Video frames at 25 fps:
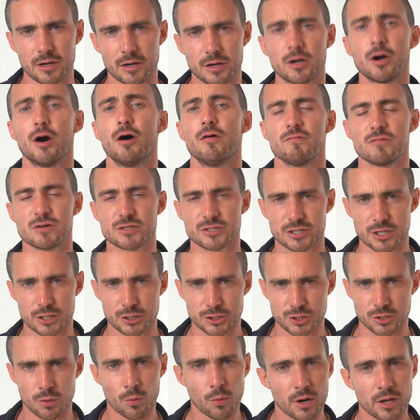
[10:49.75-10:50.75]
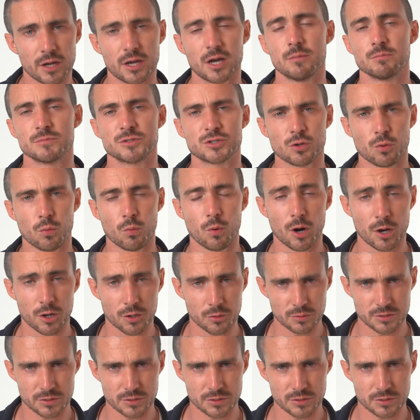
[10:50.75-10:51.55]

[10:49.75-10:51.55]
conversation when it comes to water